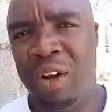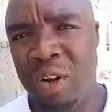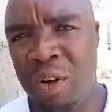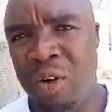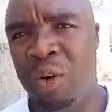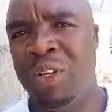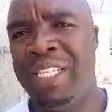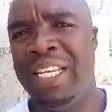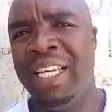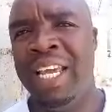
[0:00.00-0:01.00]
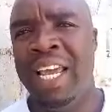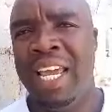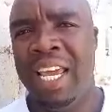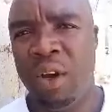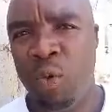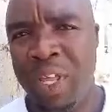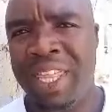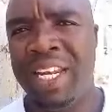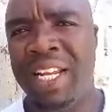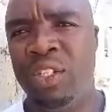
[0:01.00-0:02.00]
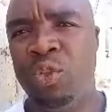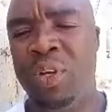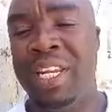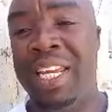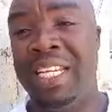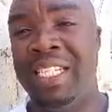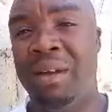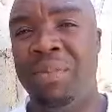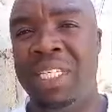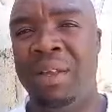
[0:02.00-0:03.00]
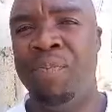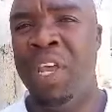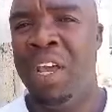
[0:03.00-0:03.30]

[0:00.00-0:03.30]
closely uh, with Nelson uh, Chamisa.